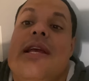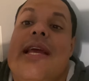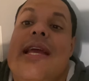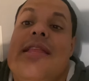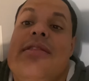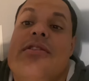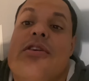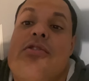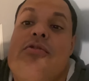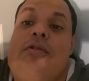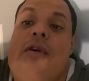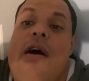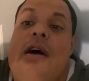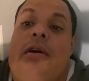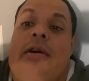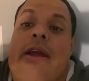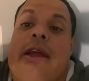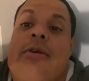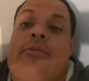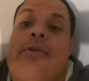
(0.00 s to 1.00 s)
in the
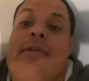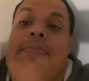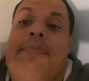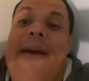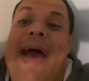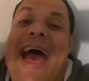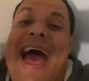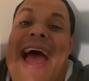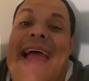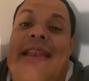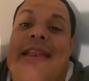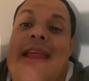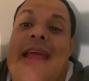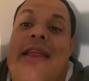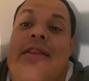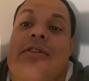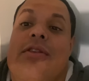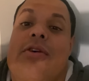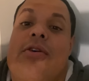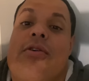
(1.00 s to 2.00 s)
quarry with Pat
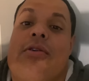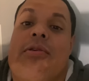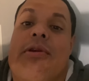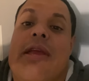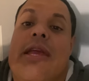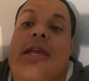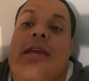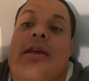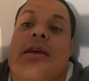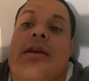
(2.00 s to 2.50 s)
and Lori,